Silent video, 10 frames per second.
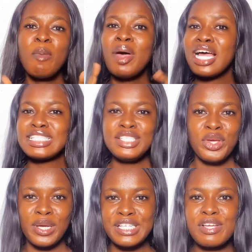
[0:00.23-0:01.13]
asking
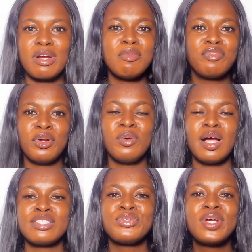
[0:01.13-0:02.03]
your Instagram
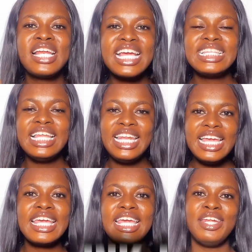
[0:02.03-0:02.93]
followers to click the
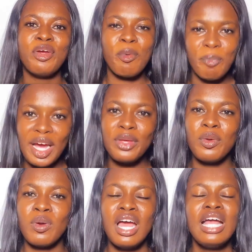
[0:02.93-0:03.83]
link in your
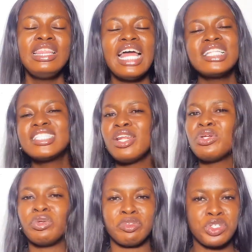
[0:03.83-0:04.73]
bio. That's a
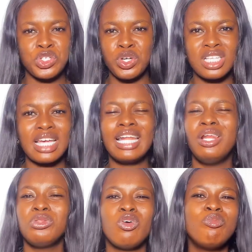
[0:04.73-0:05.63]
lot of stress and a
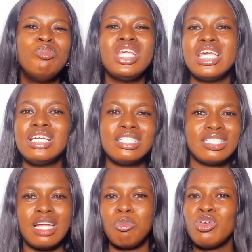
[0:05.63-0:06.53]
lot of big English
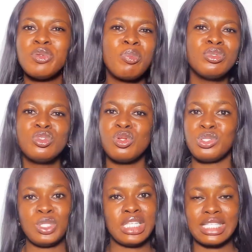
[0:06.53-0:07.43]
that most people do not
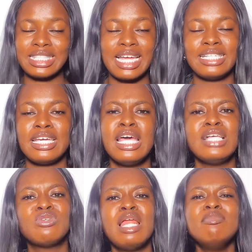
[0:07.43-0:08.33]
understand.
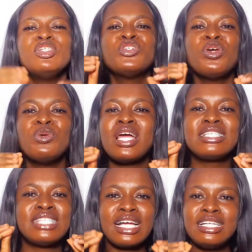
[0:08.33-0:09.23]
So let me show you
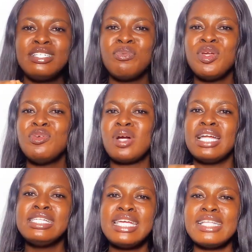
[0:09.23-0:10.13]
exactly the way you
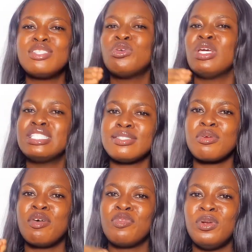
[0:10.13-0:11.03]
can get your
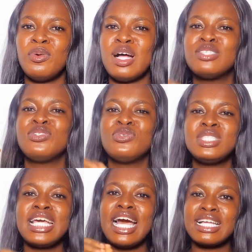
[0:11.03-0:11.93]
Instagram followers to
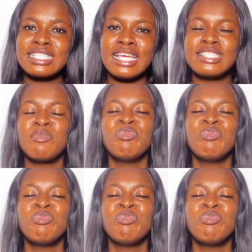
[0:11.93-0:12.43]
take access